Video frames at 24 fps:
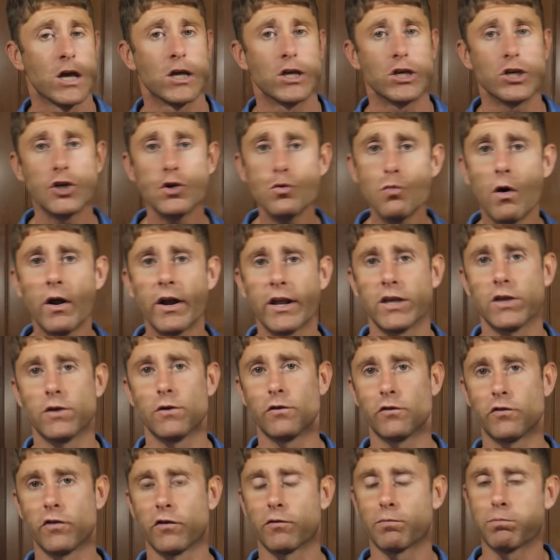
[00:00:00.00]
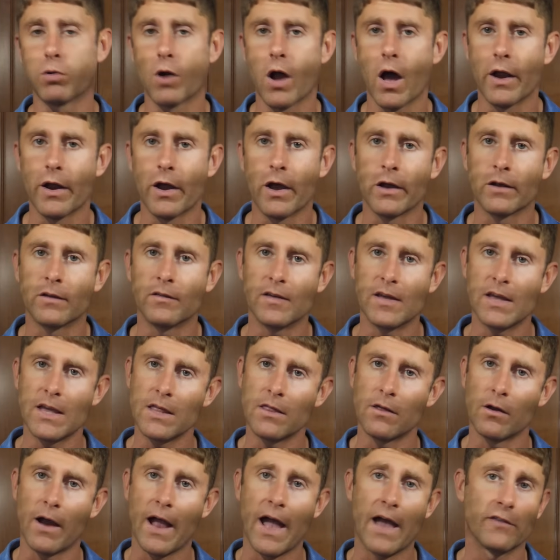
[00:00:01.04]
you wanna use this product
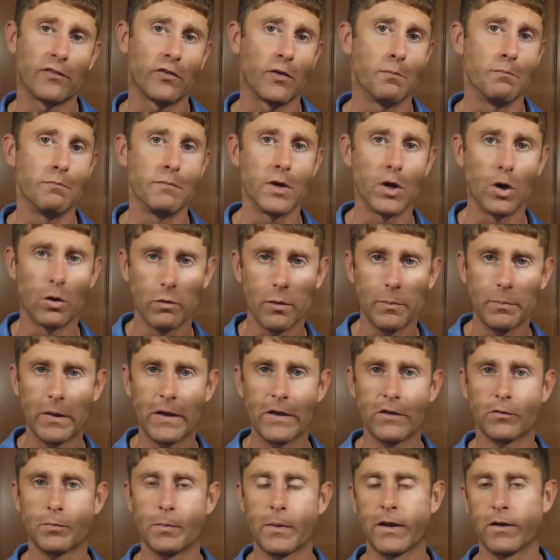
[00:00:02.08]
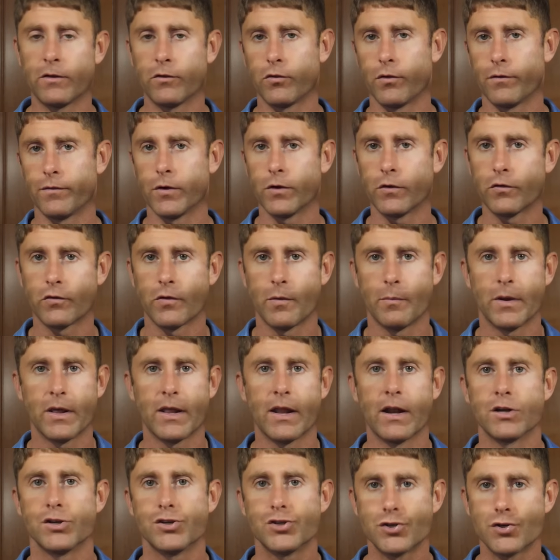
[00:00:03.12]
either as a meal replacement, so if you're somebody
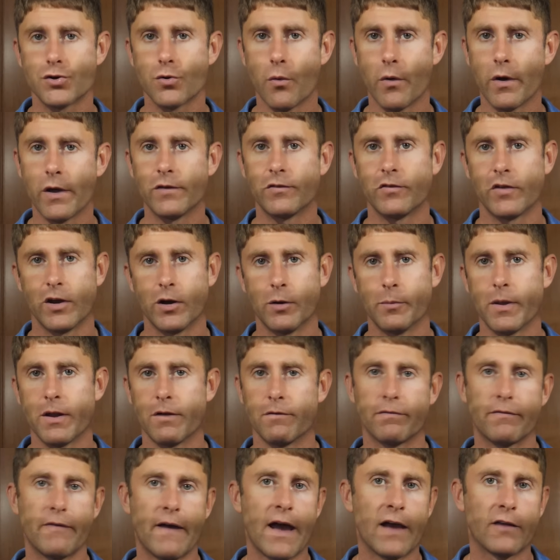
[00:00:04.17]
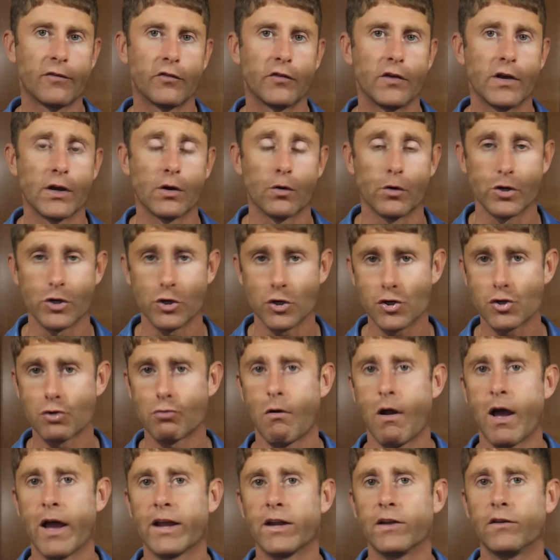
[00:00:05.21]
that enjoys intermittent fasting or you're
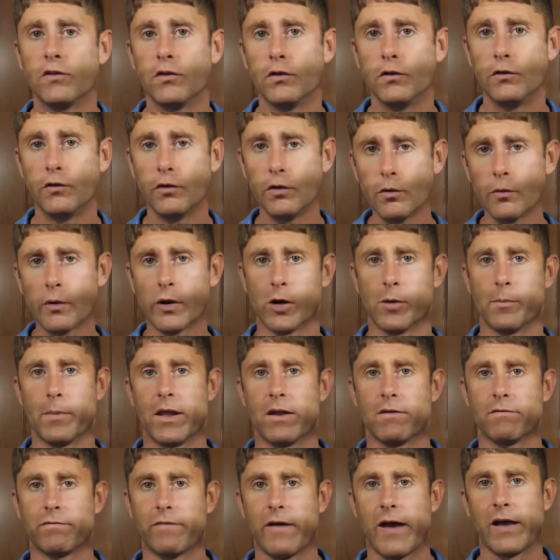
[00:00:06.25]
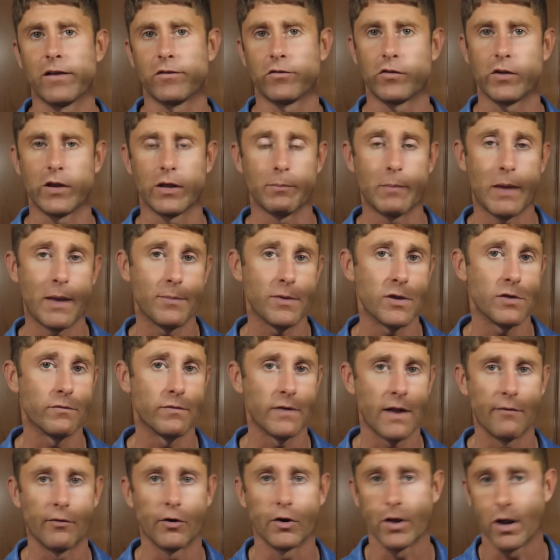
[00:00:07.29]
trying to do intermittent fasting, maybe you've
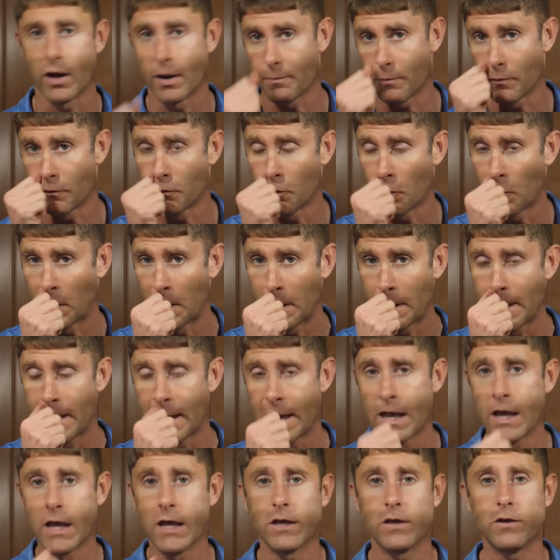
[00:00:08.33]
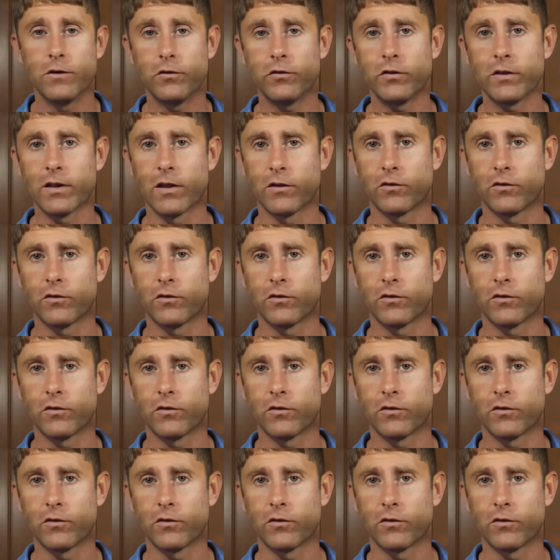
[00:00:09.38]
never done it before, using